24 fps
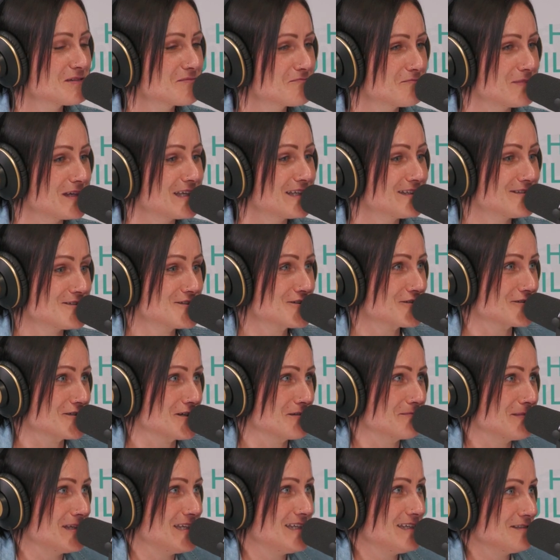Making sure
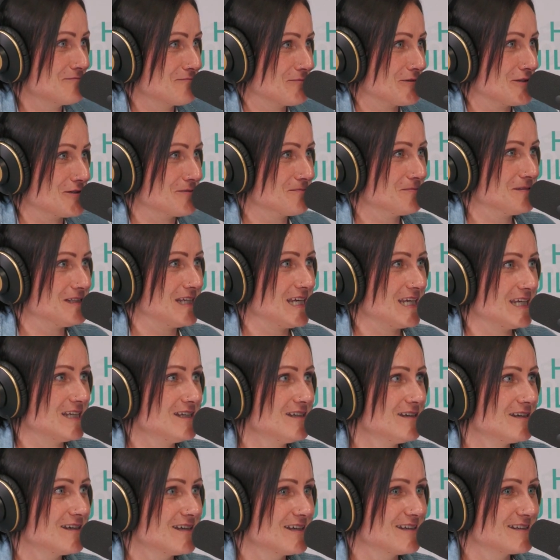I'm eating properly,
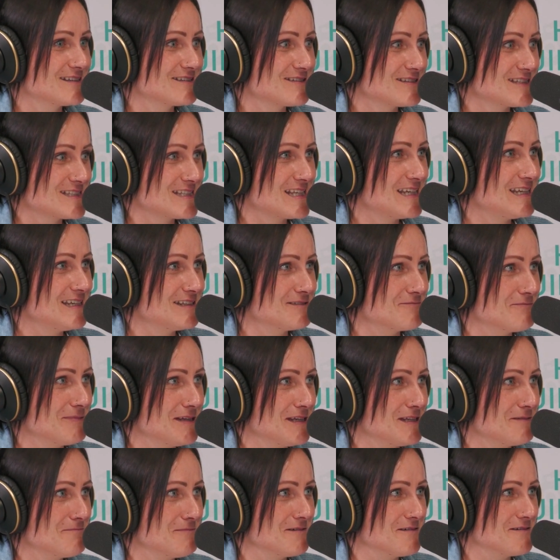seeing
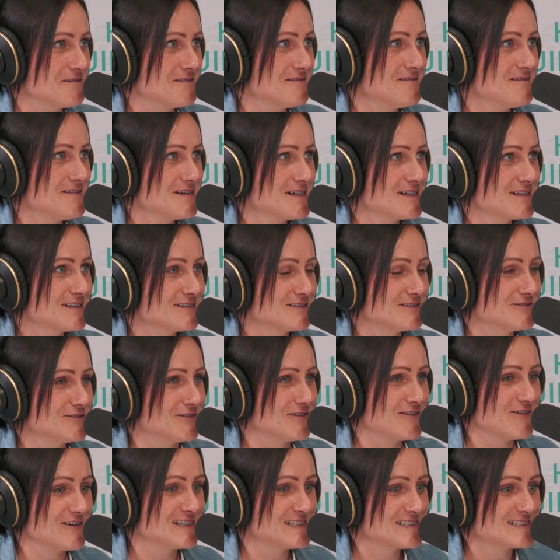people,
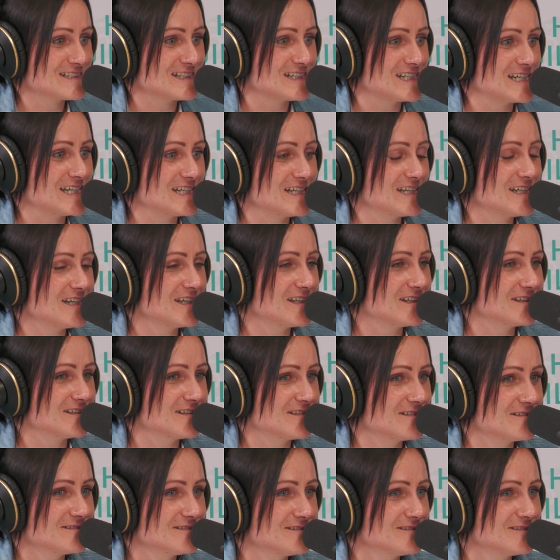not
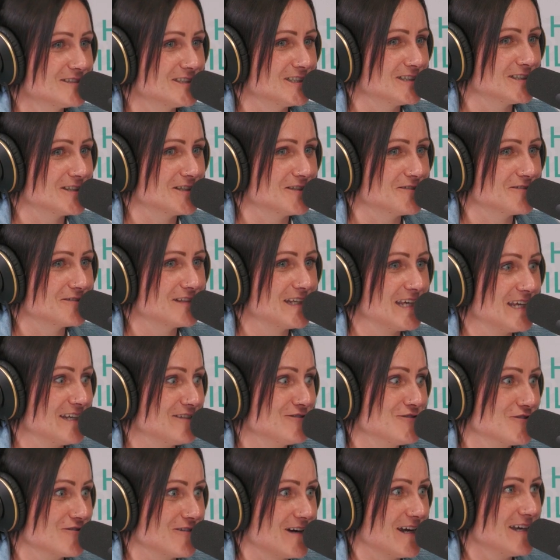isolating, you know,
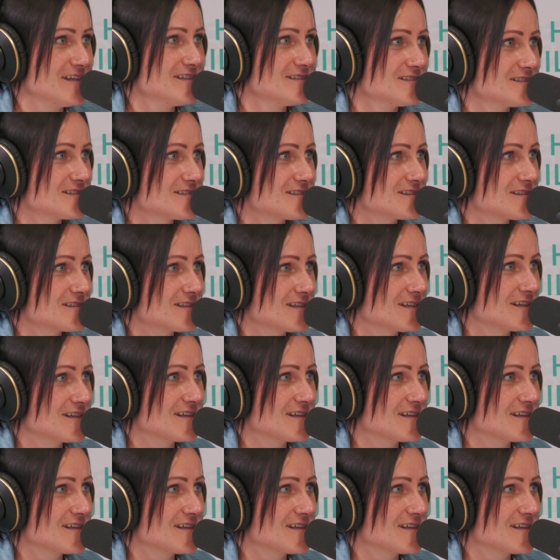getting dressed,